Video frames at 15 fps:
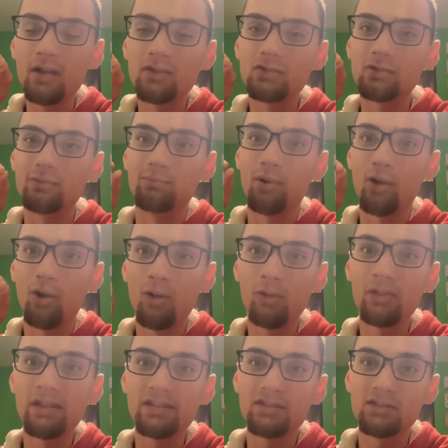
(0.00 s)
to pull
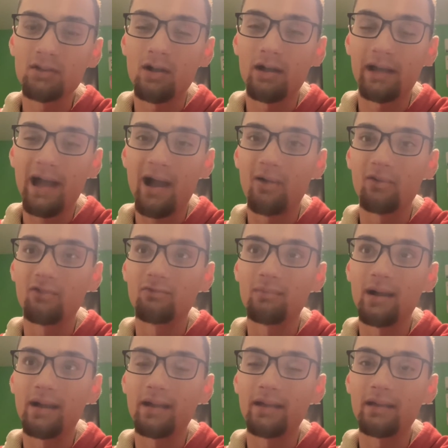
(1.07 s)
this song out of
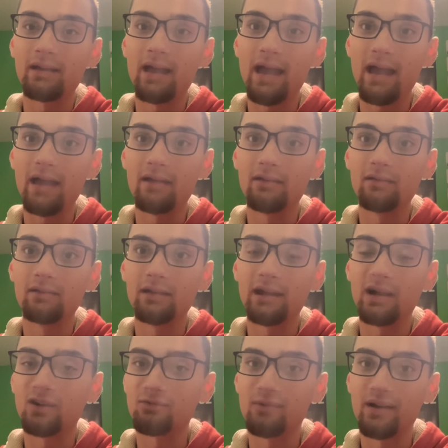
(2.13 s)
my head and
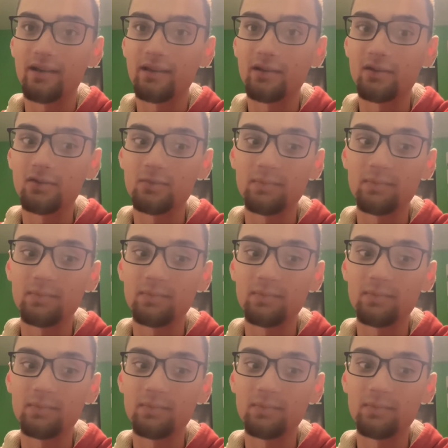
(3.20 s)
out of my ears,